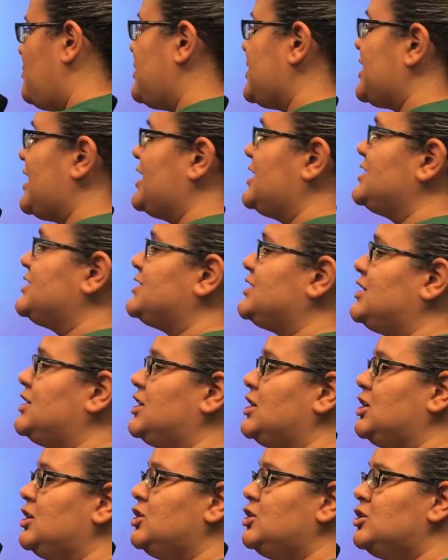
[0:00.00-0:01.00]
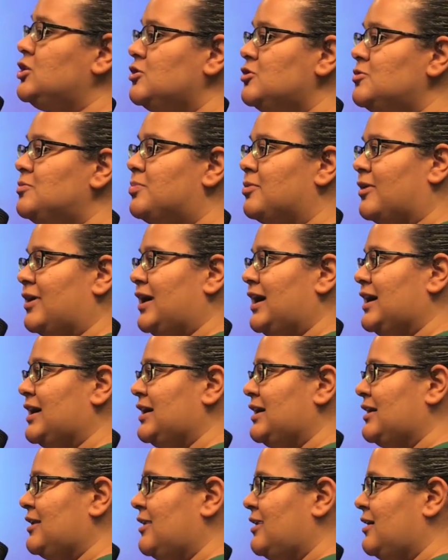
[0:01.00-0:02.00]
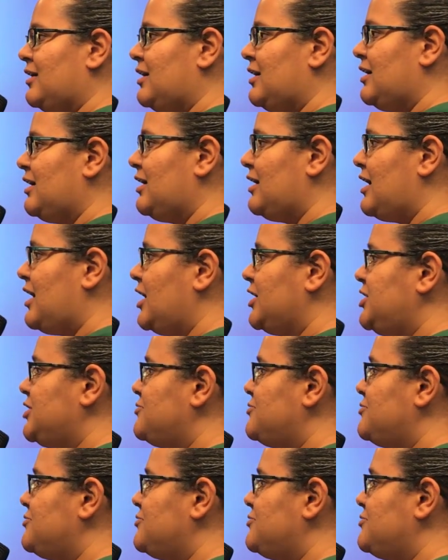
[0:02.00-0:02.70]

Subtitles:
because you bring a